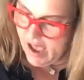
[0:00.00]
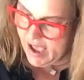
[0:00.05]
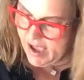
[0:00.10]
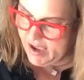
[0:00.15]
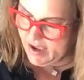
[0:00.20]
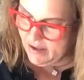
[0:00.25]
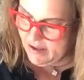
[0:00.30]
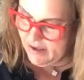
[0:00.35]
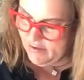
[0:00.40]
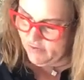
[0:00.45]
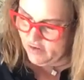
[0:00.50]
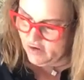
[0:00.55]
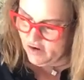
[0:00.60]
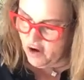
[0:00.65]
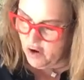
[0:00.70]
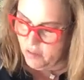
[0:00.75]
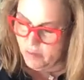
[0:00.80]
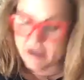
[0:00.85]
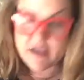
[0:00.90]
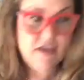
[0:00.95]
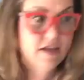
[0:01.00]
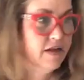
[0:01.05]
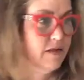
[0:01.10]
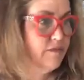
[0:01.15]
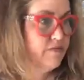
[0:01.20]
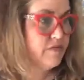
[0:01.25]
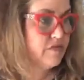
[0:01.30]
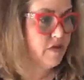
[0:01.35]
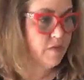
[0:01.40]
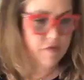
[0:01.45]
If you know
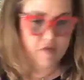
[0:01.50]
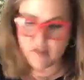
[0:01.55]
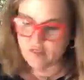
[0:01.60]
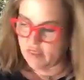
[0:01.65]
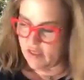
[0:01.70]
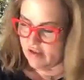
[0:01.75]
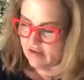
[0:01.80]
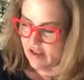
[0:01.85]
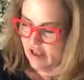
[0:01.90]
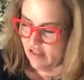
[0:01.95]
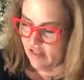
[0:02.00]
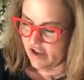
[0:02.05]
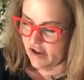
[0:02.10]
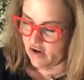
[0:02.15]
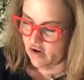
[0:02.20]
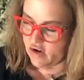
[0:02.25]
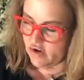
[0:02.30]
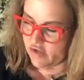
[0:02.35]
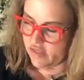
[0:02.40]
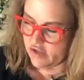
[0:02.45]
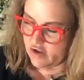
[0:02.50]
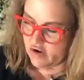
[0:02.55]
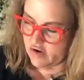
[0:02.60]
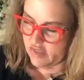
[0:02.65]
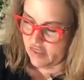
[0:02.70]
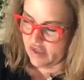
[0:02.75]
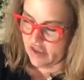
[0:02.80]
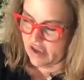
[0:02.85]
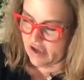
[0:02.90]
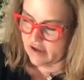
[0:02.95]
me, some of the things, I like
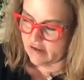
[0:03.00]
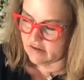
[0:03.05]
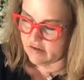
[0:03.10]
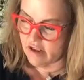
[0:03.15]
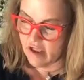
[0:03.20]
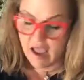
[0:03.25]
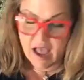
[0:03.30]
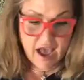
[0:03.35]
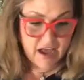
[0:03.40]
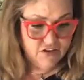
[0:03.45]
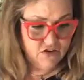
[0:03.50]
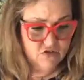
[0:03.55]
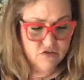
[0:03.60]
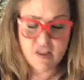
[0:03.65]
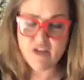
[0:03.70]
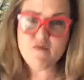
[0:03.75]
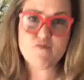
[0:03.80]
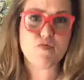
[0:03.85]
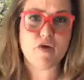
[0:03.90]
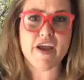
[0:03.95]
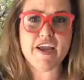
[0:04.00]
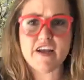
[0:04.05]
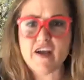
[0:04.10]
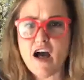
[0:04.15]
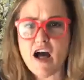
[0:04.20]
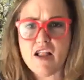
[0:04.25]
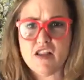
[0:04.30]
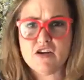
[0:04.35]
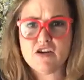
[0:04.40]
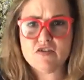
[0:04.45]
earthier things. I do love
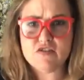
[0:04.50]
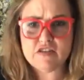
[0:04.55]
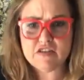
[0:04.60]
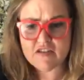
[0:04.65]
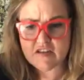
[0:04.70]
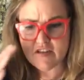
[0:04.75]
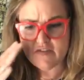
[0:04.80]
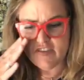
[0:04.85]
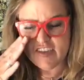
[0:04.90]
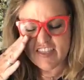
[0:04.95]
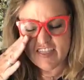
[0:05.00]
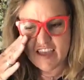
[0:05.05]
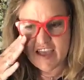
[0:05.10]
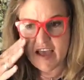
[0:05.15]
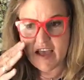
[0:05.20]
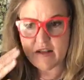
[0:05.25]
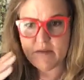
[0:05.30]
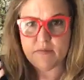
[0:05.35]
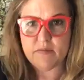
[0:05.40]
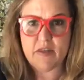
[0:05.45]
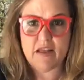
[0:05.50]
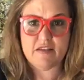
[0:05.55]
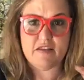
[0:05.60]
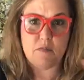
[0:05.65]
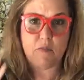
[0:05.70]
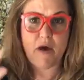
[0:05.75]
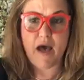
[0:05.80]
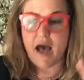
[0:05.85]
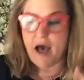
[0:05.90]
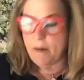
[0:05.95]
bright colors and stuff like that
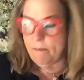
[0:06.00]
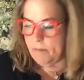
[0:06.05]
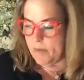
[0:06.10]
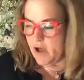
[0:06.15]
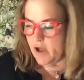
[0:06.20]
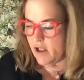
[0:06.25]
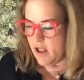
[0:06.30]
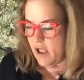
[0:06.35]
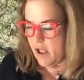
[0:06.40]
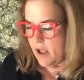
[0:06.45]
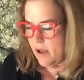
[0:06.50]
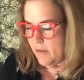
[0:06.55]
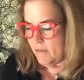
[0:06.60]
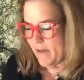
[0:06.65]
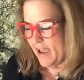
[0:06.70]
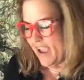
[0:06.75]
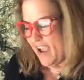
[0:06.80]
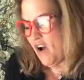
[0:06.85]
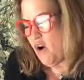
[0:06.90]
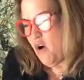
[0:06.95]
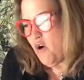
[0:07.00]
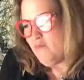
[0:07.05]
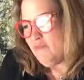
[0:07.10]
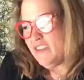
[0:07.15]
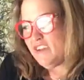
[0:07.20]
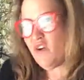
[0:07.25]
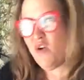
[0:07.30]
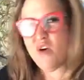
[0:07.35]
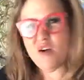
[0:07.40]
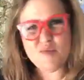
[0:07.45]
as a pop, but my
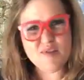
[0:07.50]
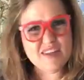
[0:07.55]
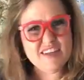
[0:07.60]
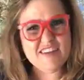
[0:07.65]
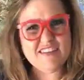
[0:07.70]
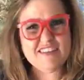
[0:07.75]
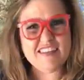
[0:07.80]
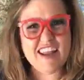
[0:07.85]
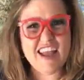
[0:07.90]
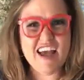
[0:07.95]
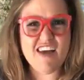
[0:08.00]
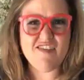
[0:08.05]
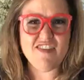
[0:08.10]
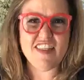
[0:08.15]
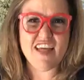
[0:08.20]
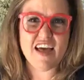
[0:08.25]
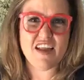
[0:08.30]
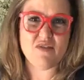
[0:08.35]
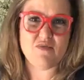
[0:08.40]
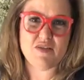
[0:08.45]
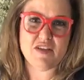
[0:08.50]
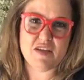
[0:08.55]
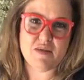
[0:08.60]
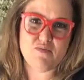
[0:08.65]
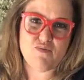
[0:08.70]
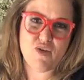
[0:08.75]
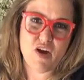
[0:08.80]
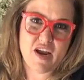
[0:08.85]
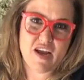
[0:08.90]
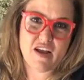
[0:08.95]
home decor really doesn't have a lot of
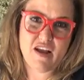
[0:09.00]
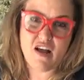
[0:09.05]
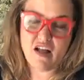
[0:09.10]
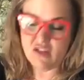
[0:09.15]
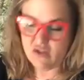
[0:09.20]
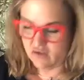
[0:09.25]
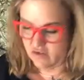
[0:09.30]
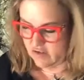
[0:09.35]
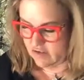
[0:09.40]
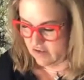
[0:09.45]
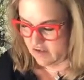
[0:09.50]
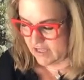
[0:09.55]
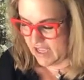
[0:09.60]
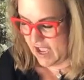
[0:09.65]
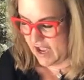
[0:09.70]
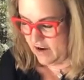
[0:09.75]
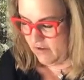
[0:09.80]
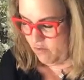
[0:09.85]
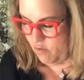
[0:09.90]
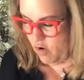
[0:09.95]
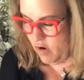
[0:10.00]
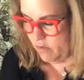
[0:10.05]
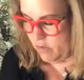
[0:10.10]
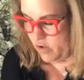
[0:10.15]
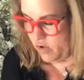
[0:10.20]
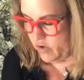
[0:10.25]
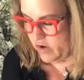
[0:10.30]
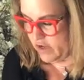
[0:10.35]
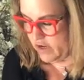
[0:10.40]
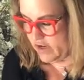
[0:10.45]
really bright colors. It's kind of more
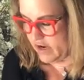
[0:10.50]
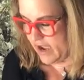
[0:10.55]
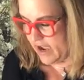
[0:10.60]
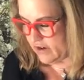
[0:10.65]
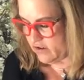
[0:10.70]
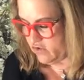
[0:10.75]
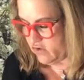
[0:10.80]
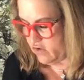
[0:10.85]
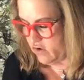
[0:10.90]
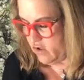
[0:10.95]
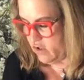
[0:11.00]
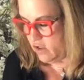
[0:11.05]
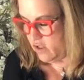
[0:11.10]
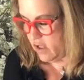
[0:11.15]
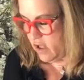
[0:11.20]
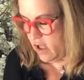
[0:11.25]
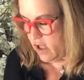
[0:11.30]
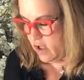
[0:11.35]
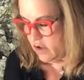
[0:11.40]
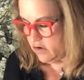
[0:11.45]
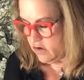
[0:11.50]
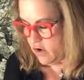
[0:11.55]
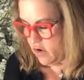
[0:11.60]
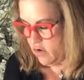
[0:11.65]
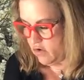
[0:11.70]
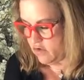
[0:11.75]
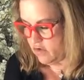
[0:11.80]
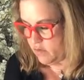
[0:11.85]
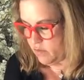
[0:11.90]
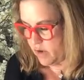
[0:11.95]
muted, natural
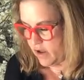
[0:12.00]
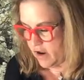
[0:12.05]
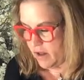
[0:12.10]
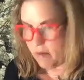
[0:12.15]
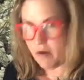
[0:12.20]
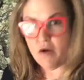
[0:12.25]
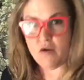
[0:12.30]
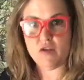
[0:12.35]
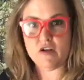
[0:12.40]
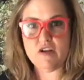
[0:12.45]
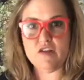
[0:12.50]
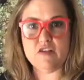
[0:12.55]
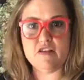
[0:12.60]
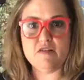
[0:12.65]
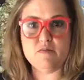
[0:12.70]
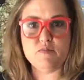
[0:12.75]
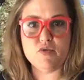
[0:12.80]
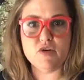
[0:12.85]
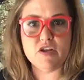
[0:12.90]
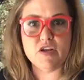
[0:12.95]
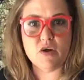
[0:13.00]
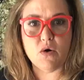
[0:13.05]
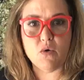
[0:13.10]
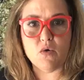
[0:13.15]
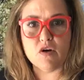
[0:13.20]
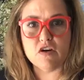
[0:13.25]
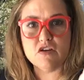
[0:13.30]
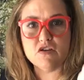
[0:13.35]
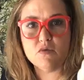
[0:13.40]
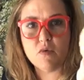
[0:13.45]
tones, but oh, look at this pretty
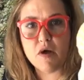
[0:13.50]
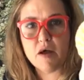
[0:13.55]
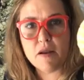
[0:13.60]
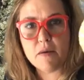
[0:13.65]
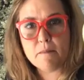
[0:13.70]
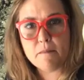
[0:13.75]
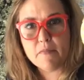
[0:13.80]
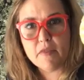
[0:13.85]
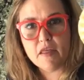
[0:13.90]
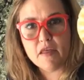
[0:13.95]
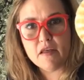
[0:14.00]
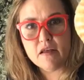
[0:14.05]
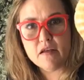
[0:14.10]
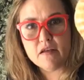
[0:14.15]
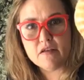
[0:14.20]
orange one.